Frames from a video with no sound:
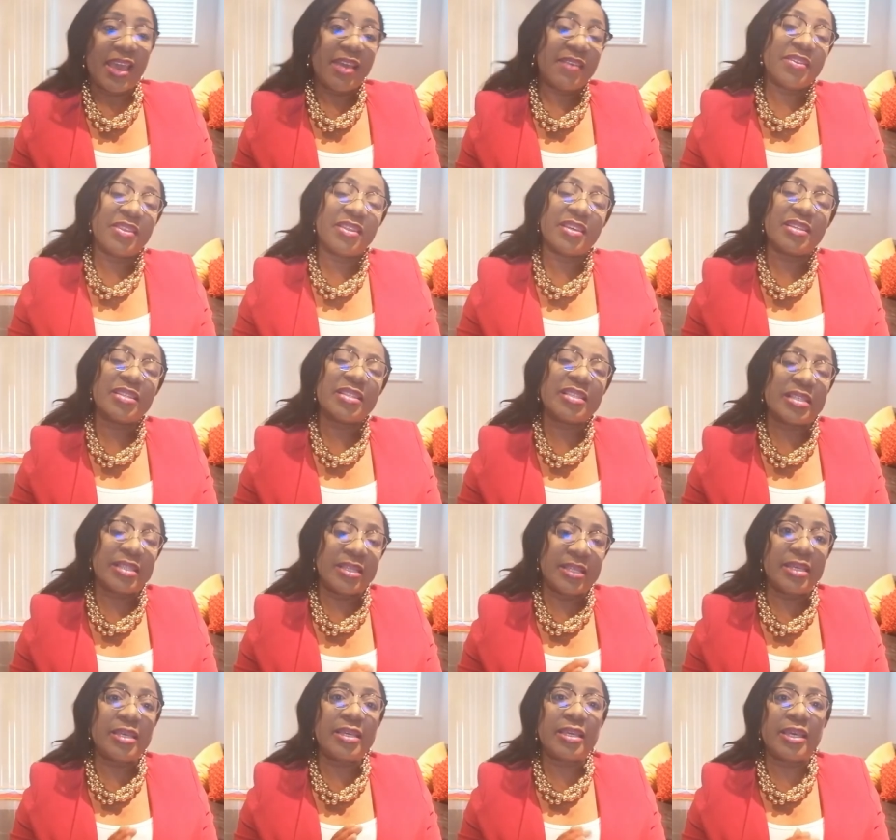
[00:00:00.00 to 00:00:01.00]
evidence
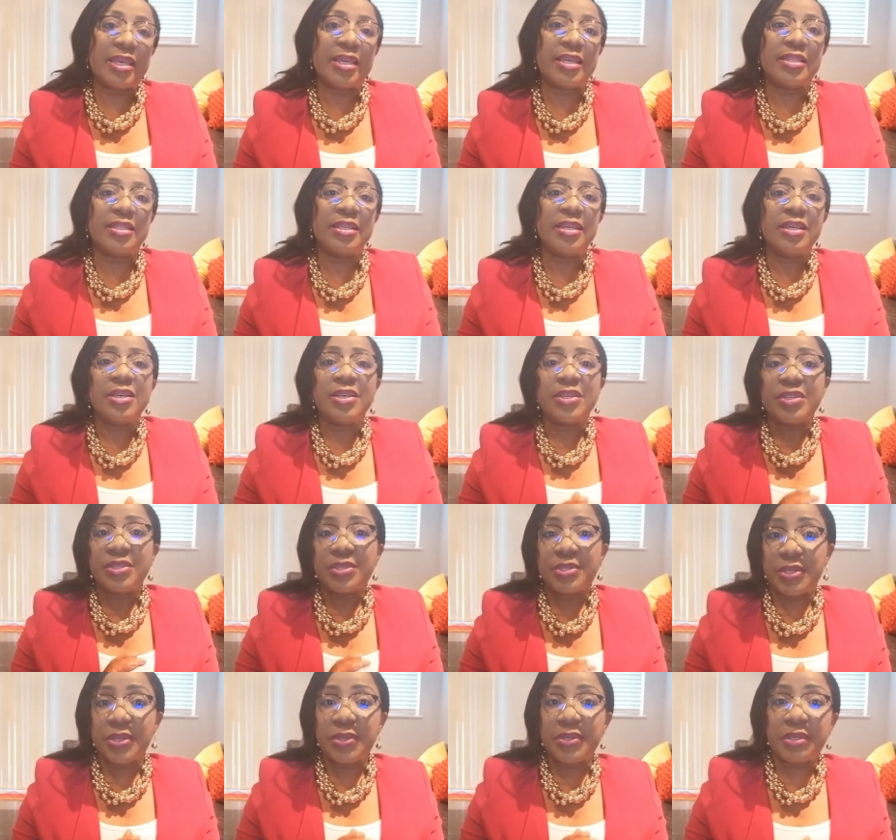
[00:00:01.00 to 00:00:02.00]
linking
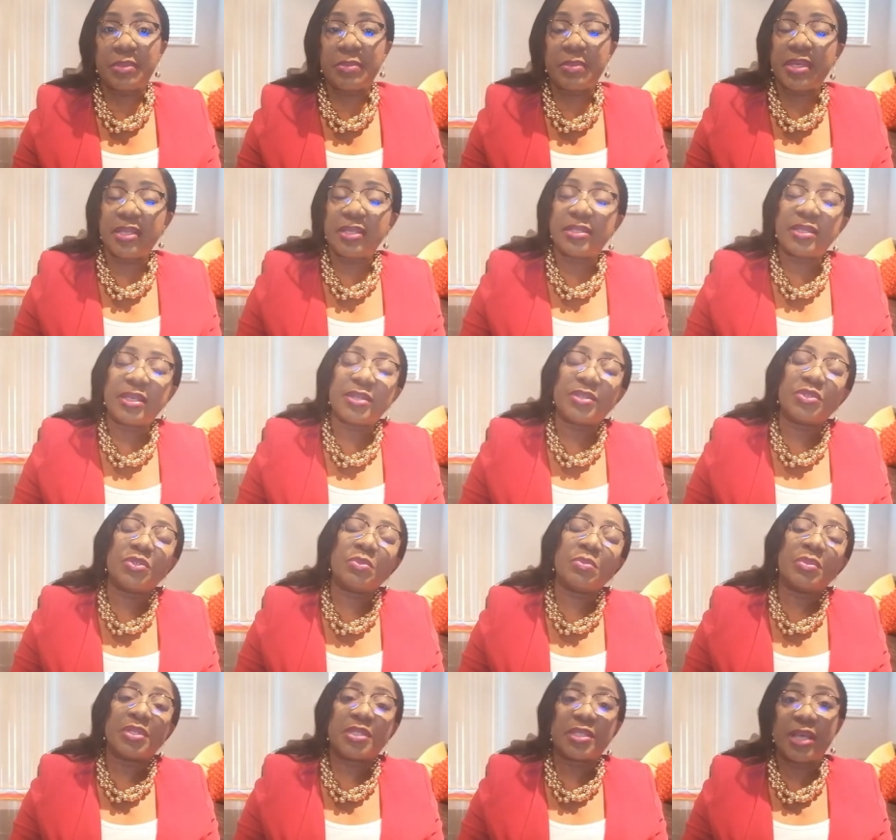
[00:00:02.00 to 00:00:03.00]
sodium intake
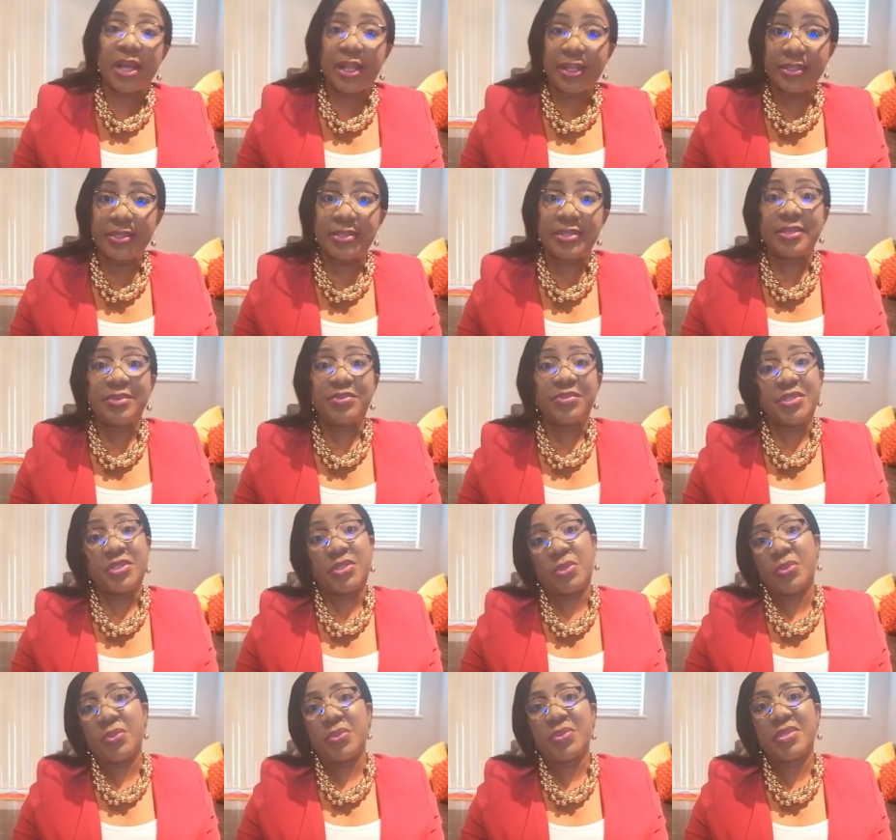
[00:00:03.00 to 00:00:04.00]
to mortality
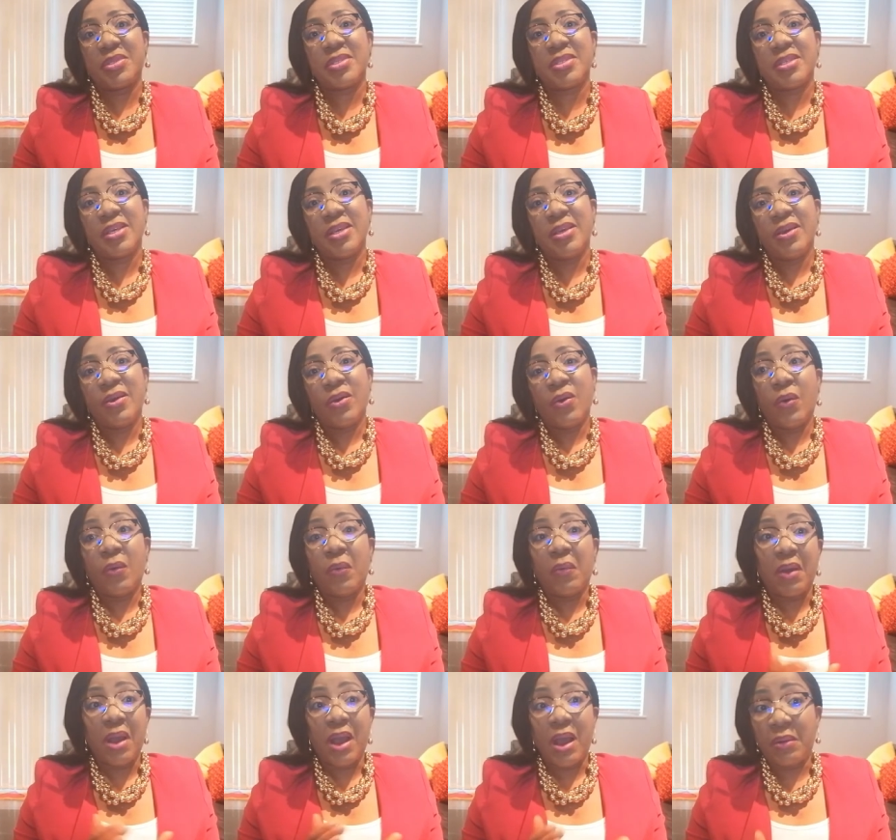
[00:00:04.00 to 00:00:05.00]
results
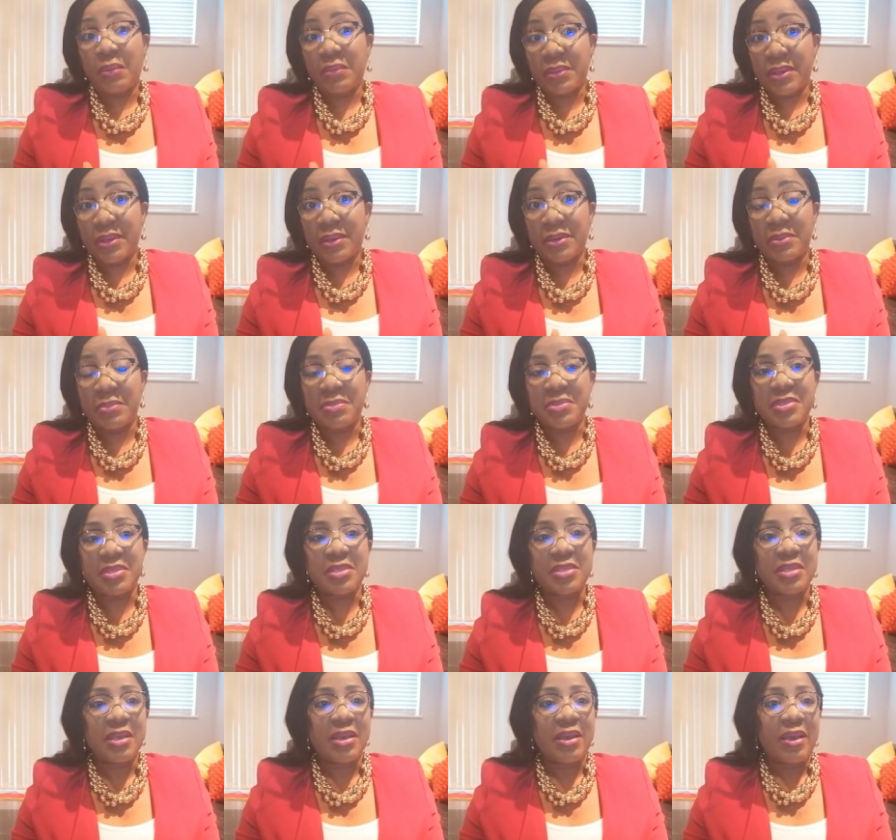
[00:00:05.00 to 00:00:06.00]
or
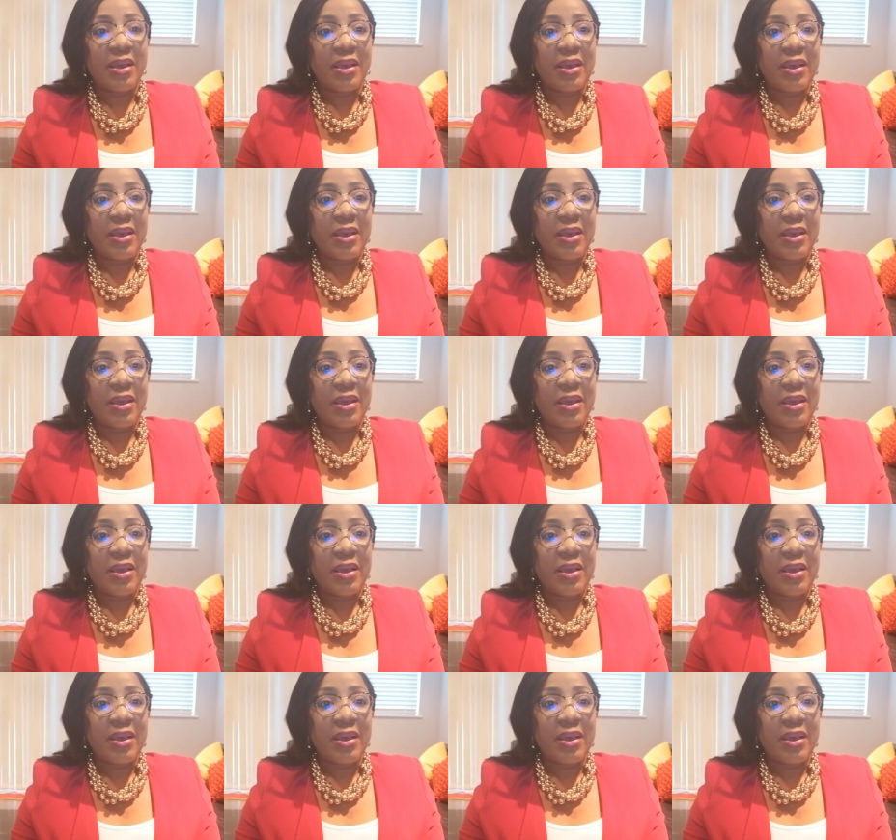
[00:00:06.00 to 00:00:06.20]
outcomes